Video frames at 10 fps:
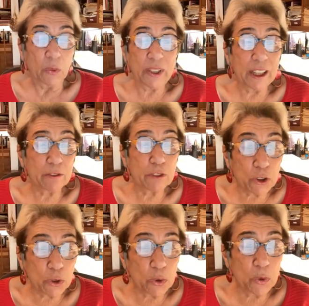We have
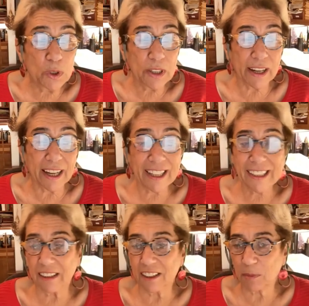two
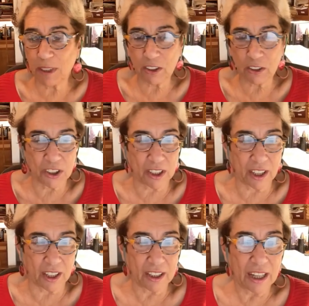excellent speakers
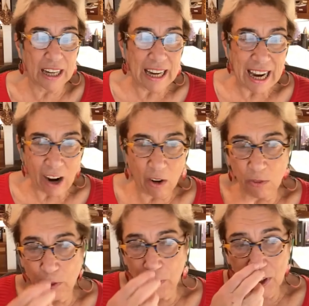today.
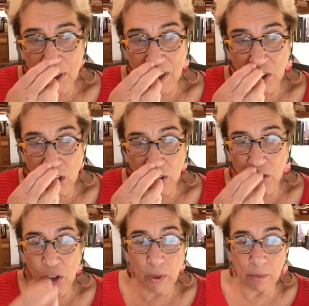Our first is
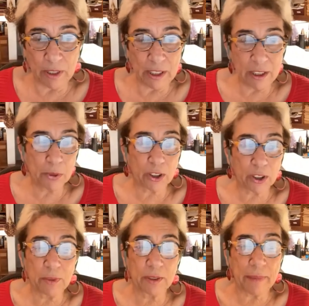Dr. Noemi
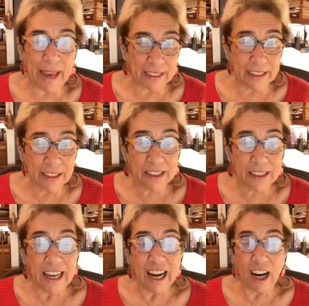Perlman-Mattis,
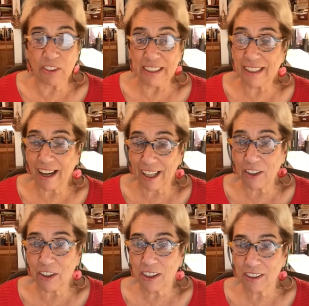a
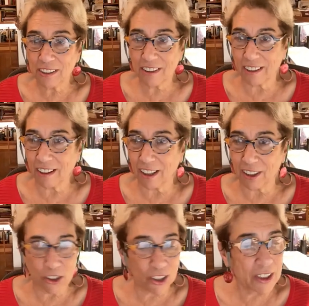retired
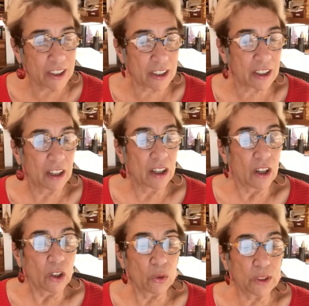psychologist
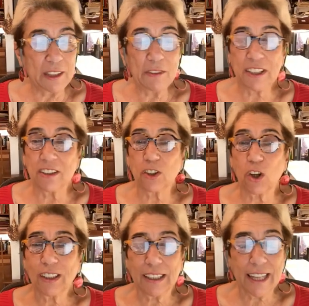who lives in
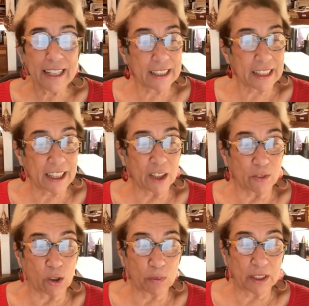Salt Lake City, of
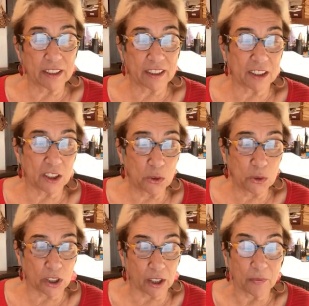all places,
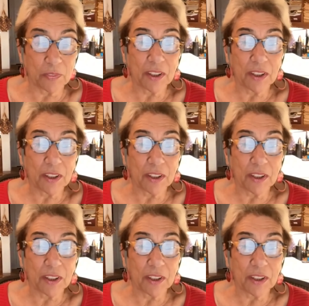Utah.